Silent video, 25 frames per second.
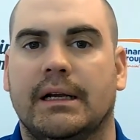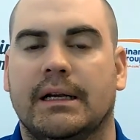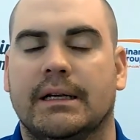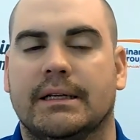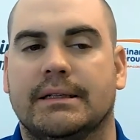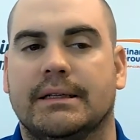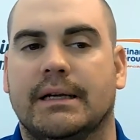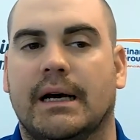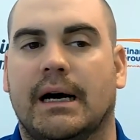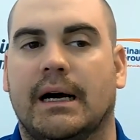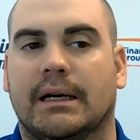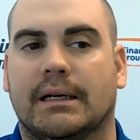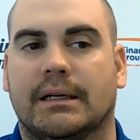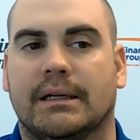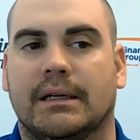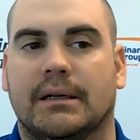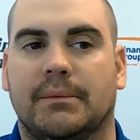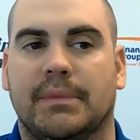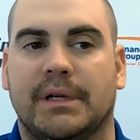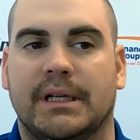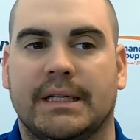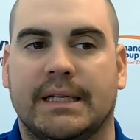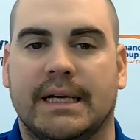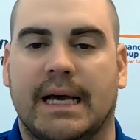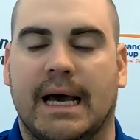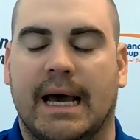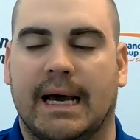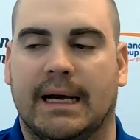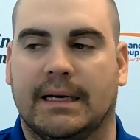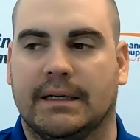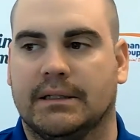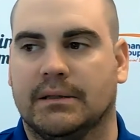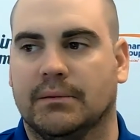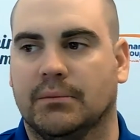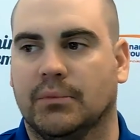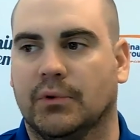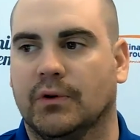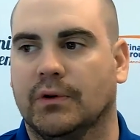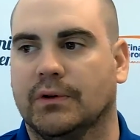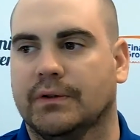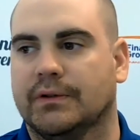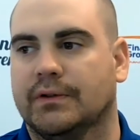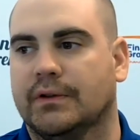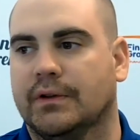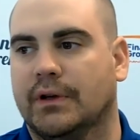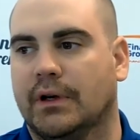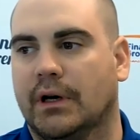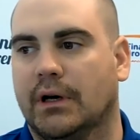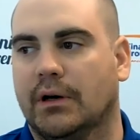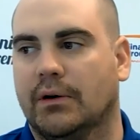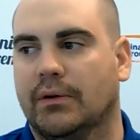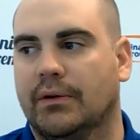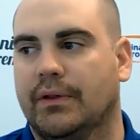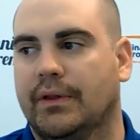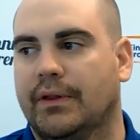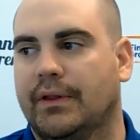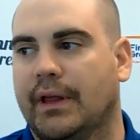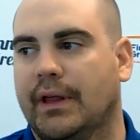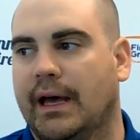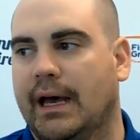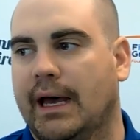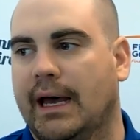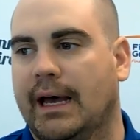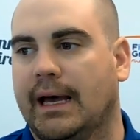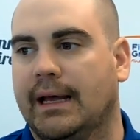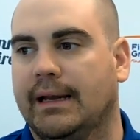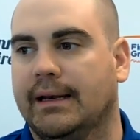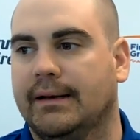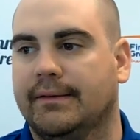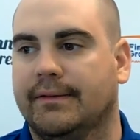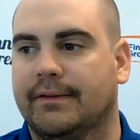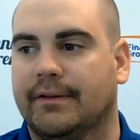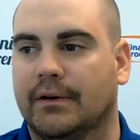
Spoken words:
is not going to be taxable. So that,